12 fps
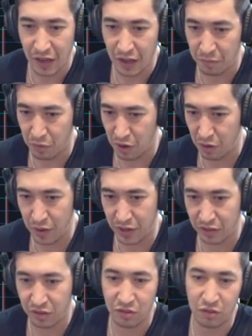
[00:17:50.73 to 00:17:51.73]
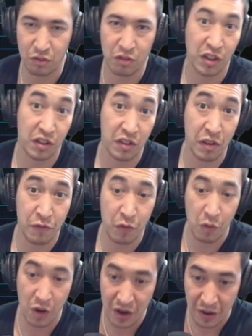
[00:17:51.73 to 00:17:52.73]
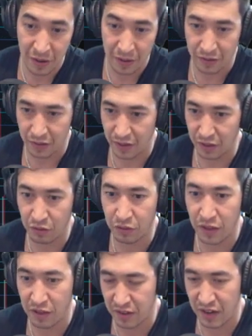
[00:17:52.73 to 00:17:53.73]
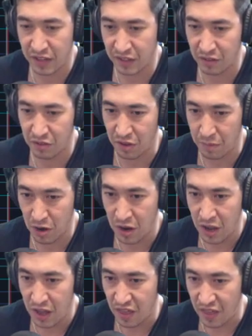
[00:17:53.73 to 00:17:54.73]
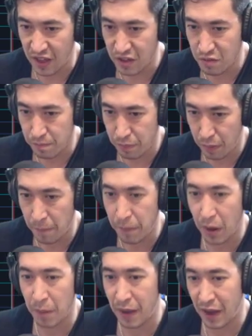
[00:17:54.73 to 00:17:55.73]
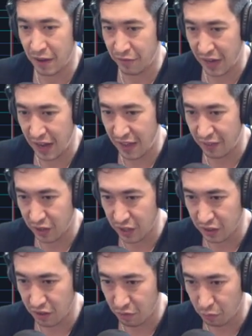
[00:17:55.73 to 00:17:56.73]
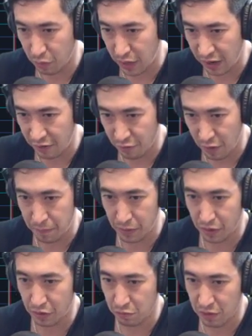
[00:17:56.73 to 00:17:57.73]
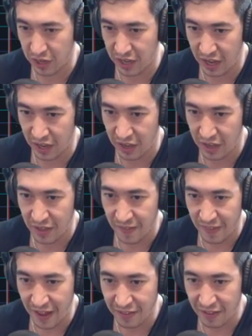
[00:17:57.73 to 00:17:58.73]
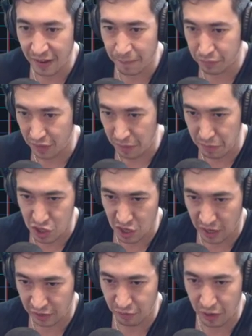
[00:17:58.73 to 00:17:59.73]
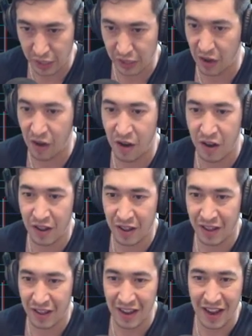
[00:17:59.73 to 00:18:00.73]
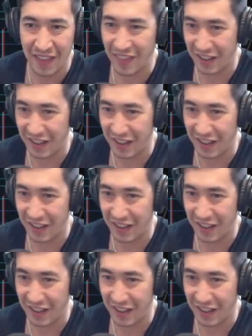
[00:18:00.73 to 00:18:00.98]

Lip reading: where it went to 64 in 2019 summer. Then you pump up out of it, and look at this wave right below 3K. That's like pleb eject right there, and then it